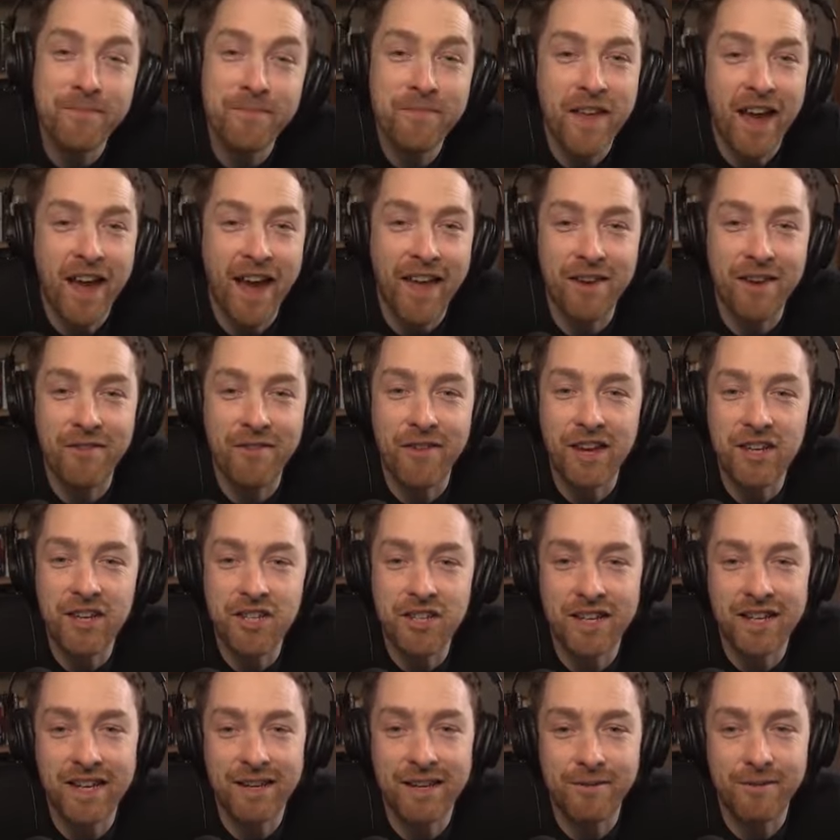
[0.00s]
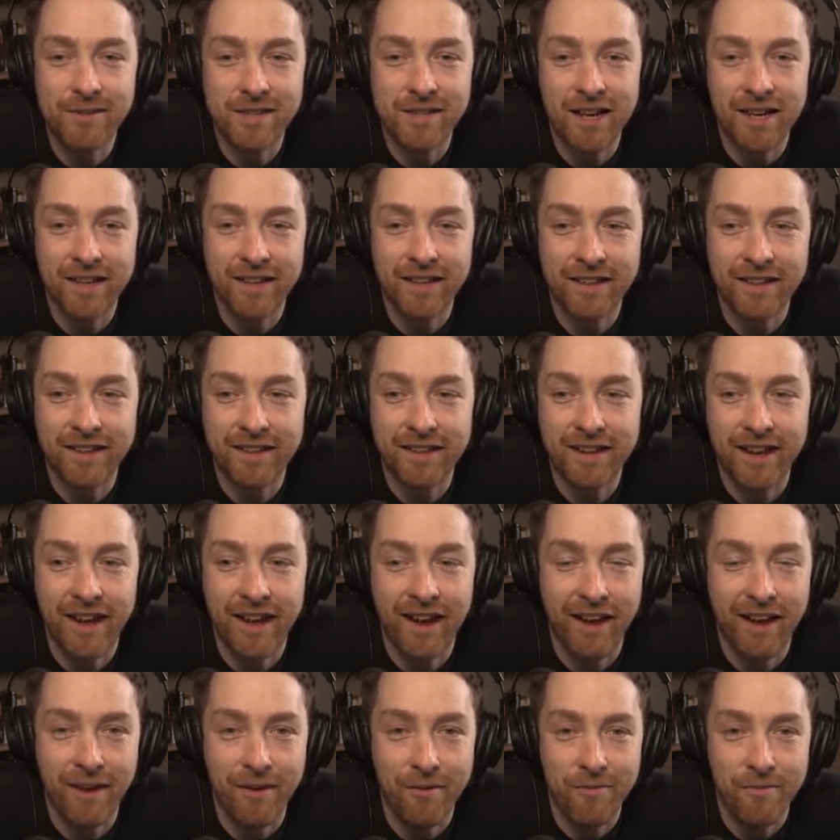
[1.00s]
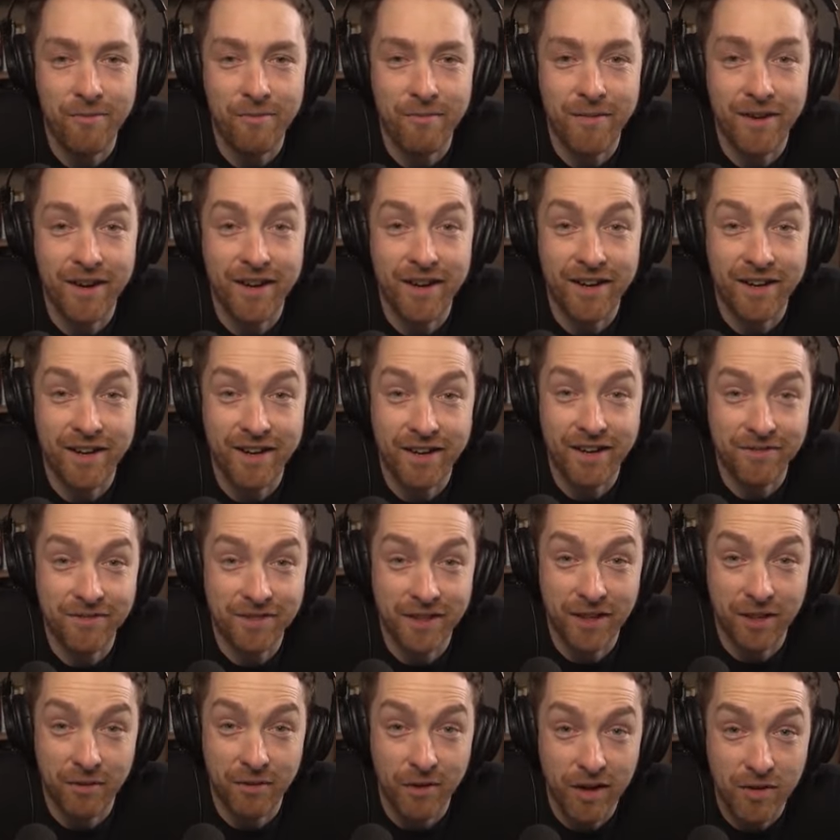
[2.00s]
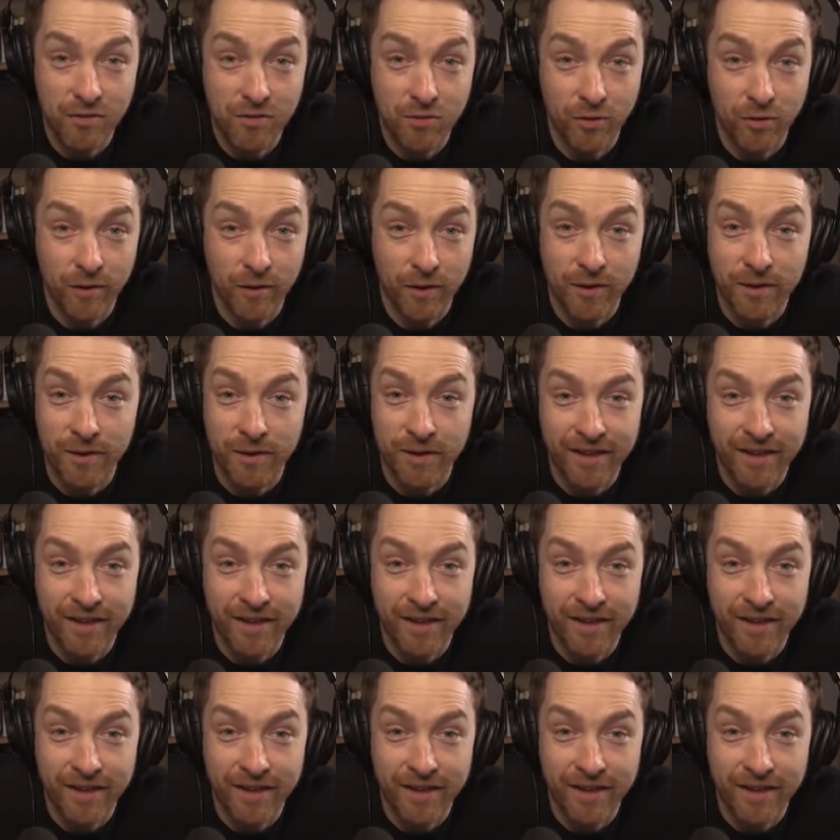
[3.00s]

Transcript: And then eventually he was like, I have to get a Range Rover.